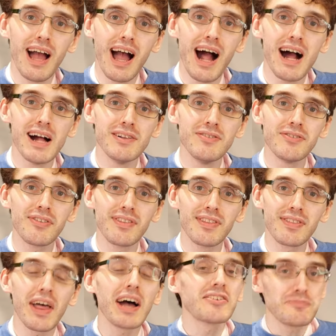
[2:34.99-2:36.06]
And
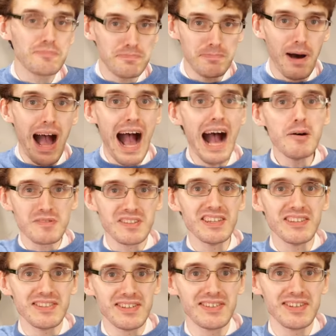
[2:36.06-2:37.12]
that's perhaps
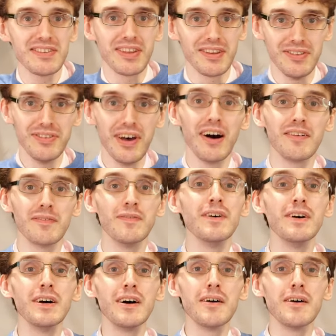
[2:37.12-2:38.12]
easier said than done,